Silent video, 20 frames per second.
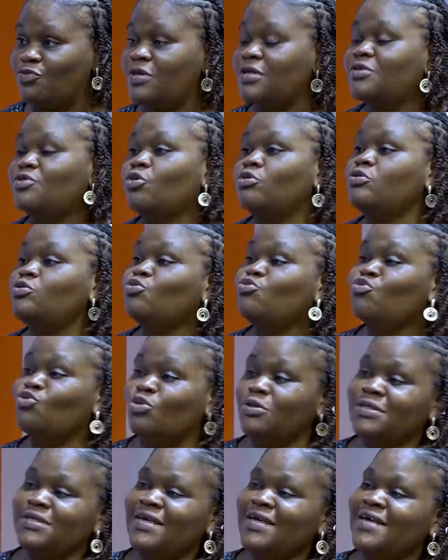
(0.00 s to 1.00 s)
he's also
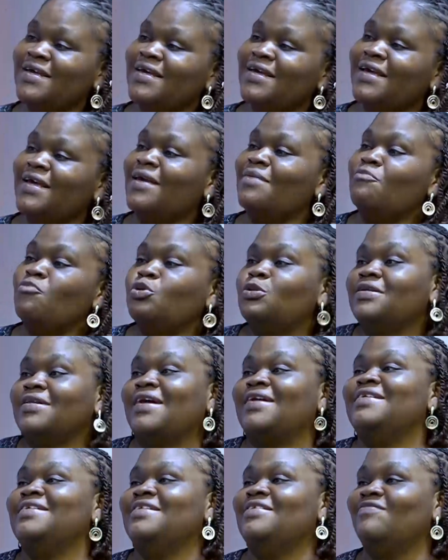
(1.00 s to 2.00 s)
not
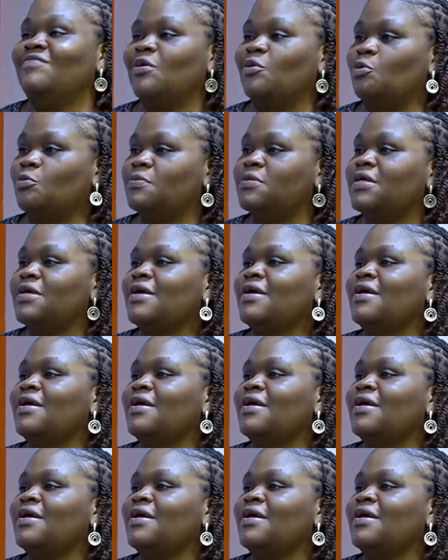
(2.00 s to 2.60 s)
emotionally developed.